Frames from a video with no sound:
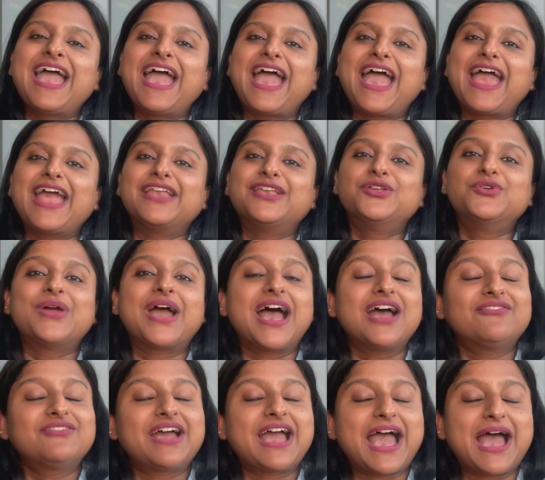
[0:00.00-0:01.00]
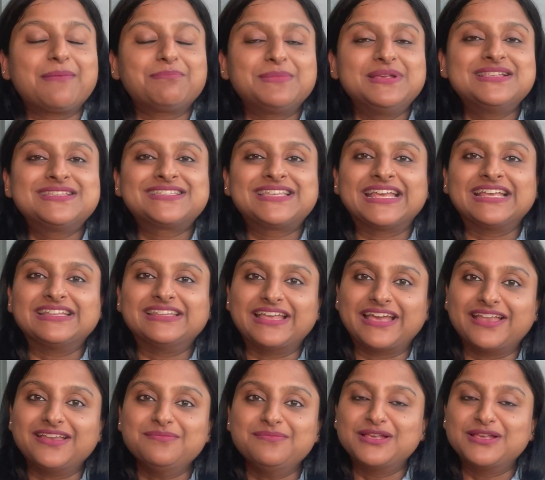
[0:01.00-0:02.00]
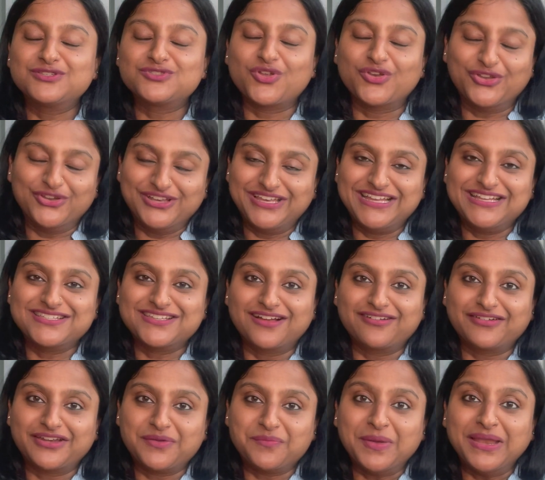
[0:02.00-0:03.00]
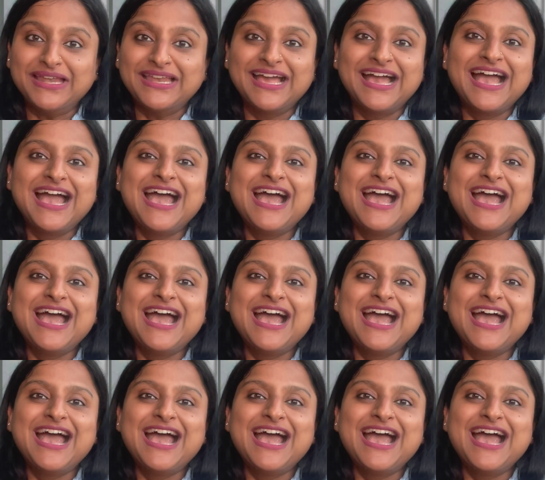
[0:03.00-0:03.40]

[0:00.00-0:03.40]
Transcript: and you have a happy stay there on your lease agreement.